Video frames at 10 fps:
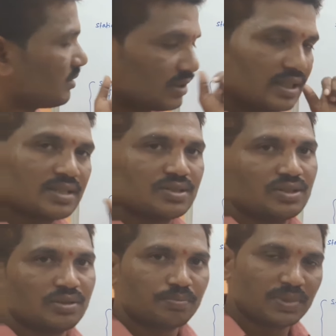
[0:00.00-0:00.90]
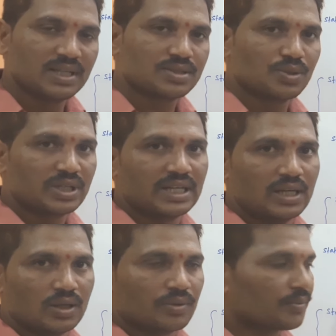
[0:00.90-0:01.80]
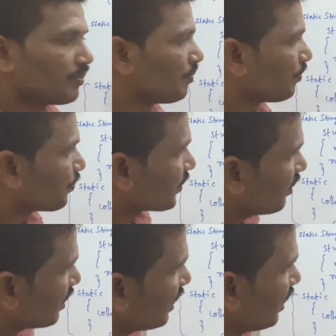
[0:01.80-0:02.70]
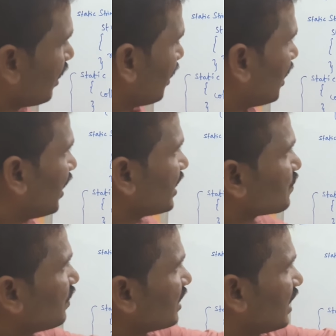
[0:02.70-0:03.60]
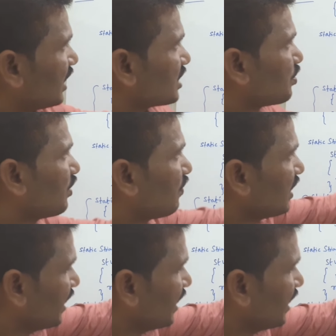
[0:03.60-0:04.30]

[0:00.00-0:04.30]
That is, please note it down. S1 dot display for